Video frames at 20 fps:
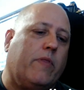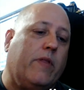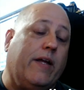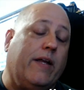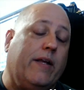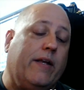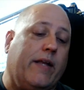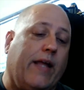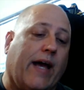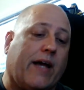
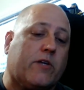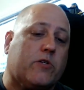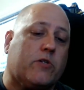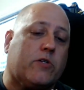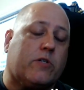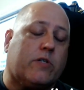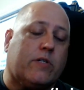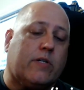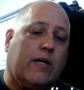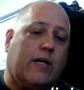
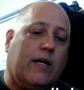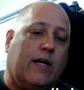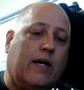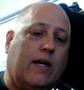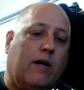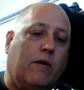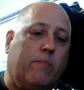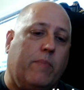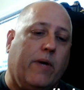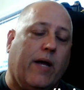next
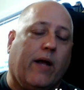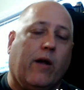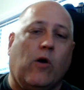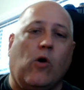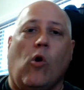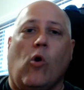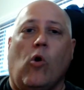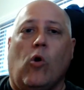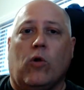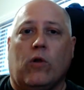big
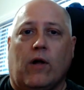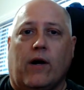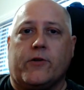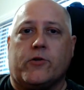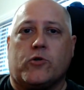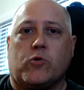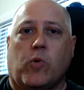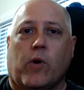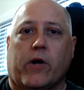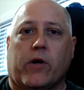goal on
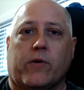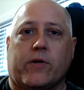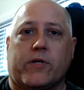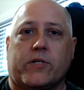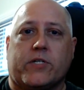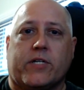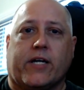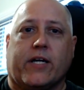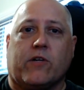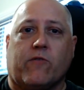Twitter is
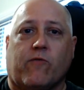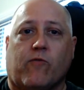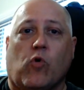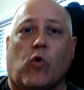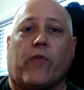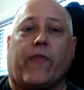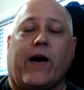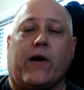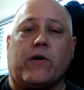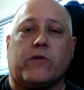to get to
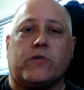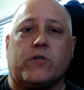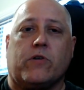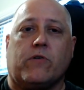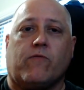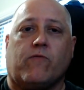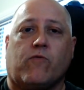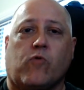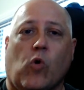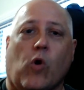
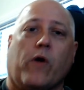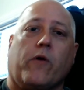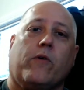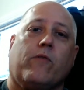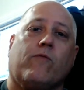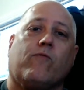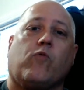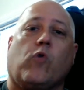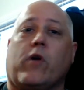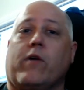
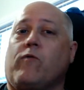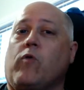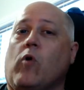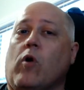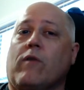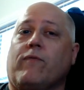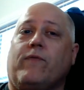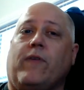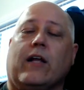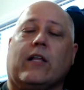4,444
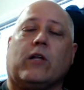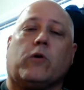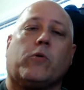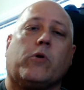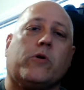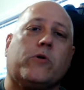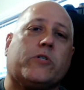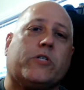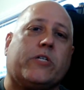followers.